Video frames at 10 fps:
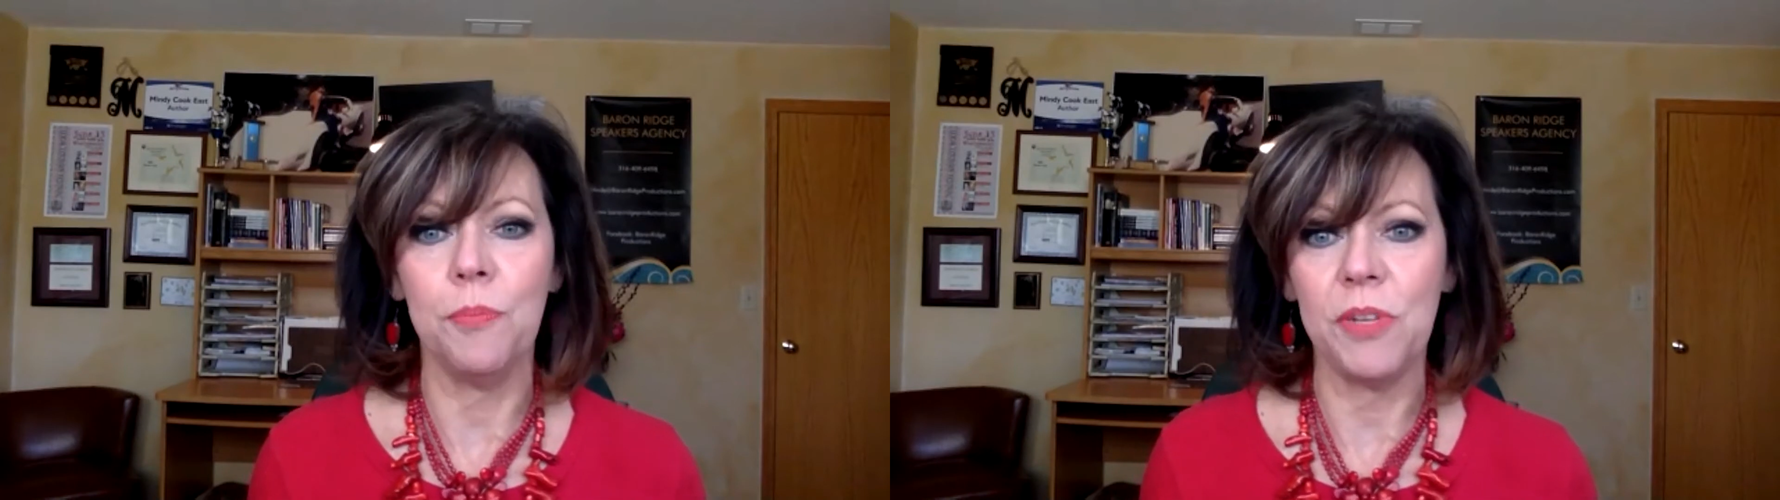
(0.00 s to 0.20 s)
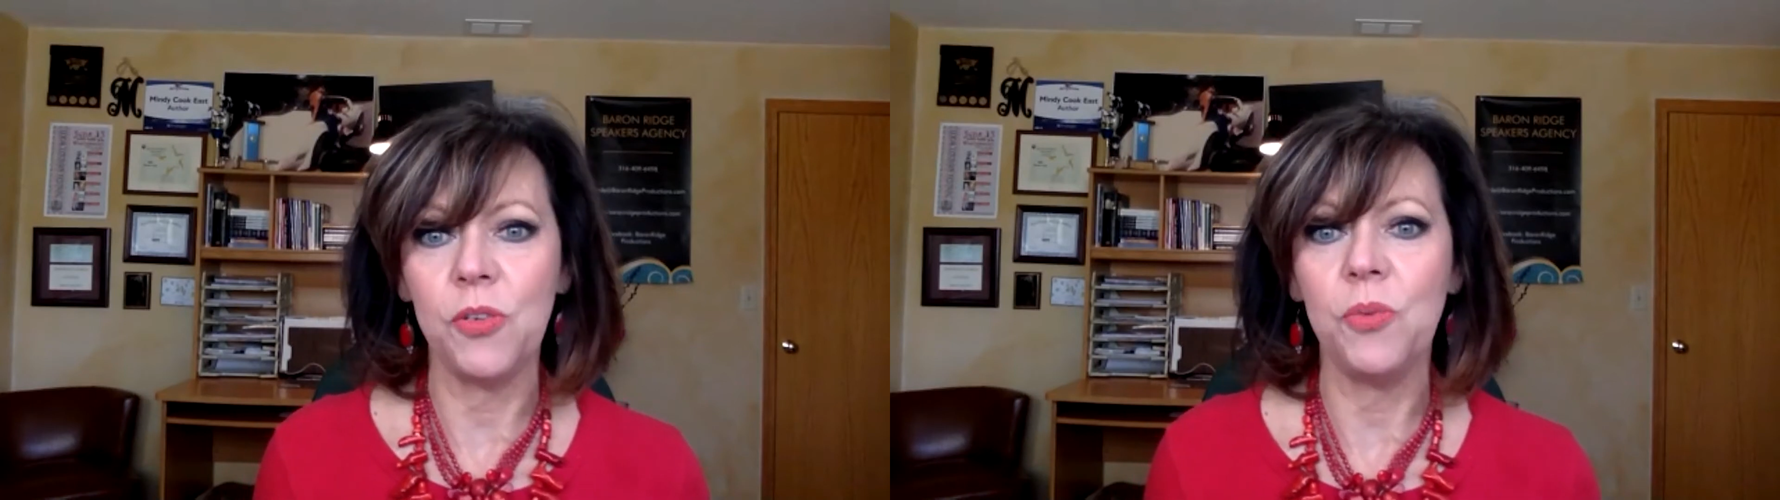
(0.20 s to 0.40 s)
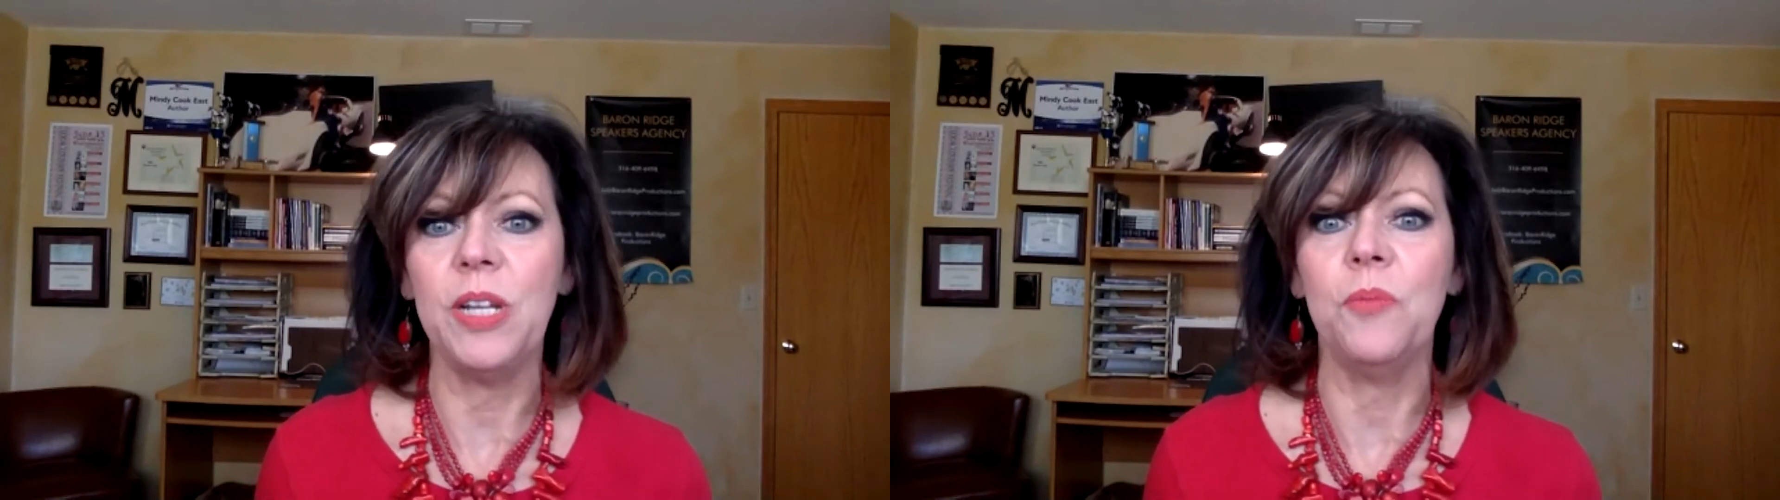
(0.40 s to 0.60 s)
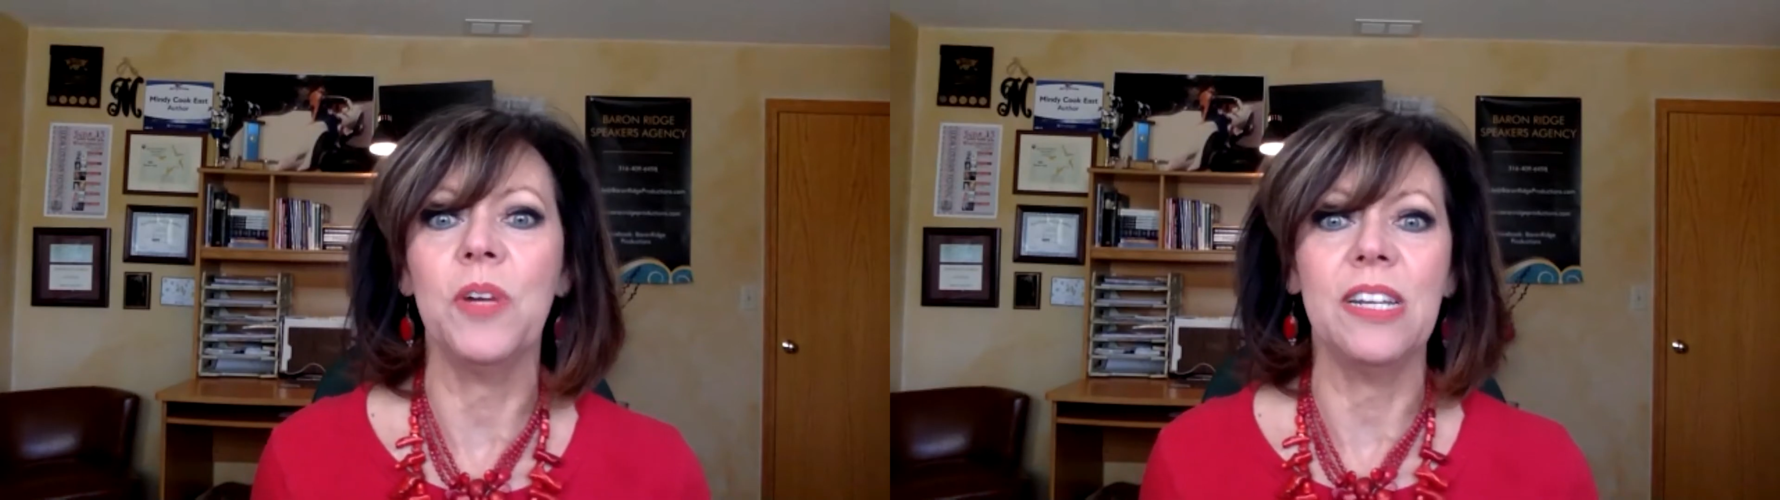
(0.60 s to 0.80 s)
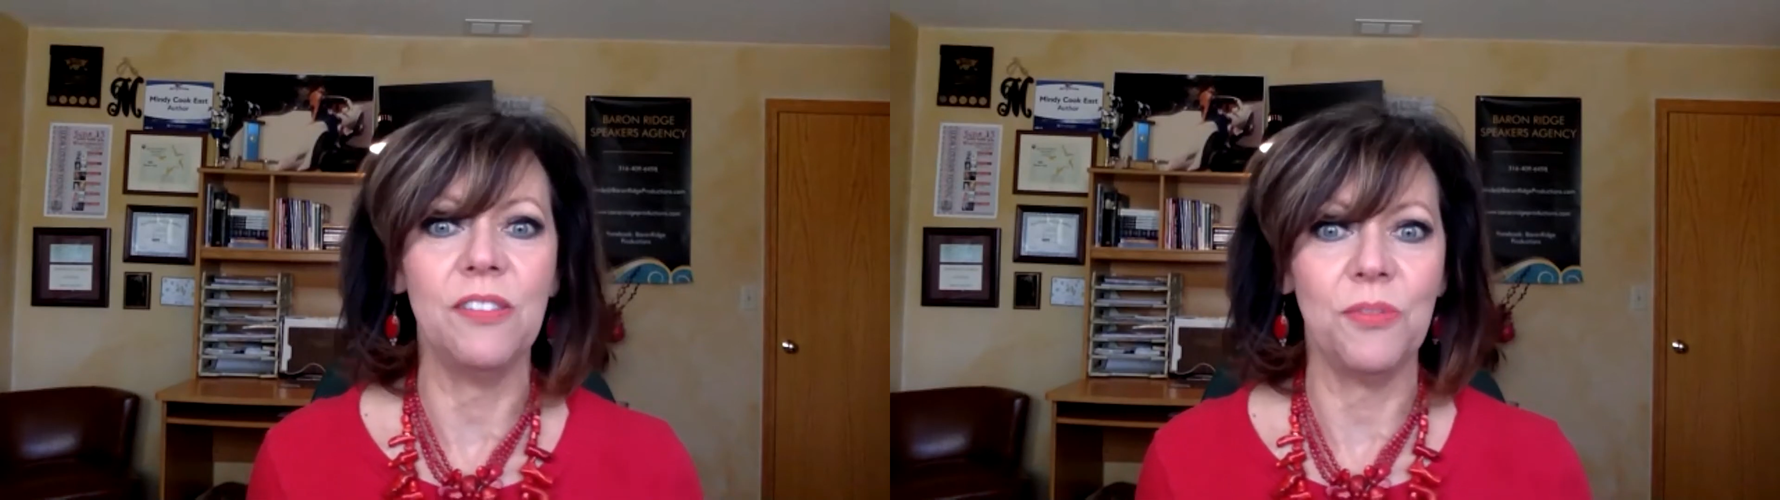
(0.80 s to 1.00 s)
between what
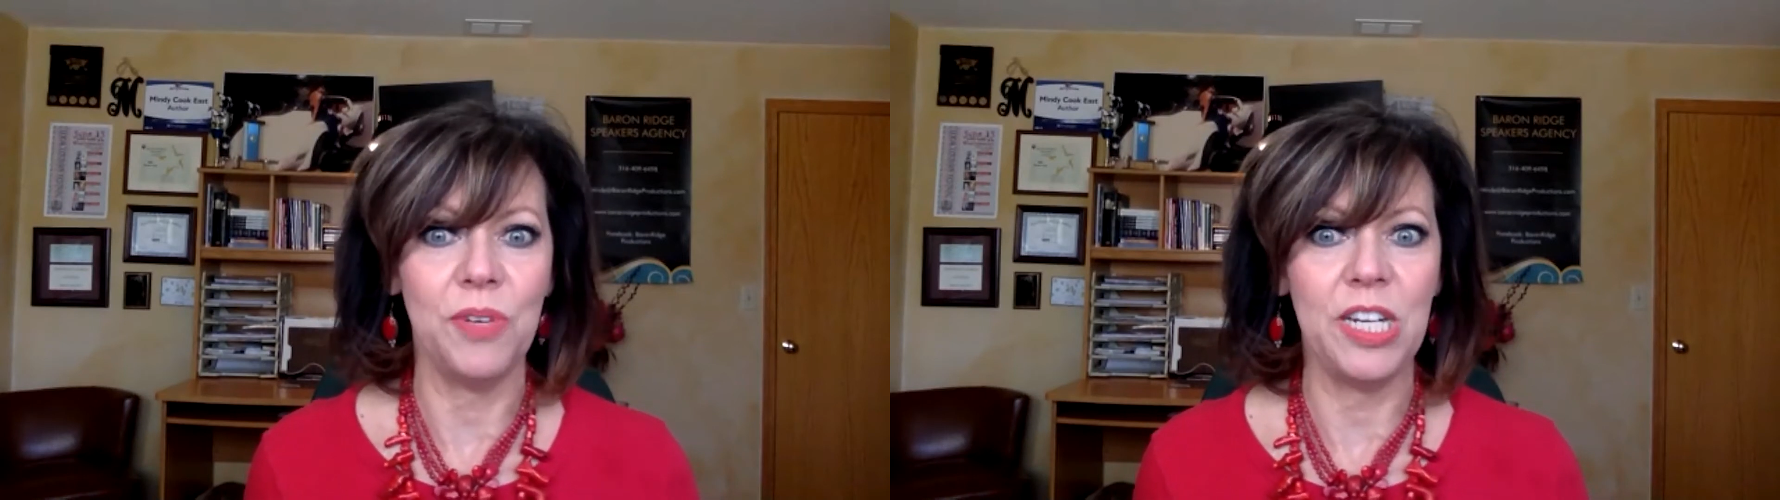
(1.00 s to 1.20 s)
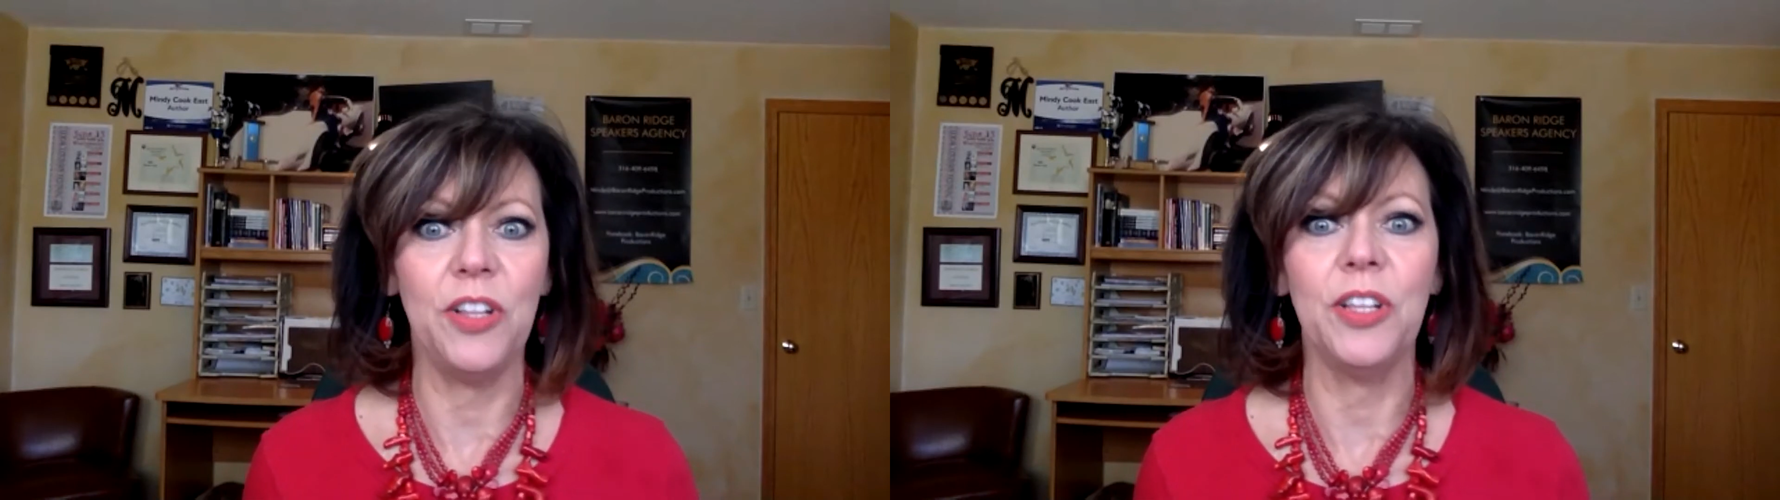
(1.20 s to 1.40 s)
is real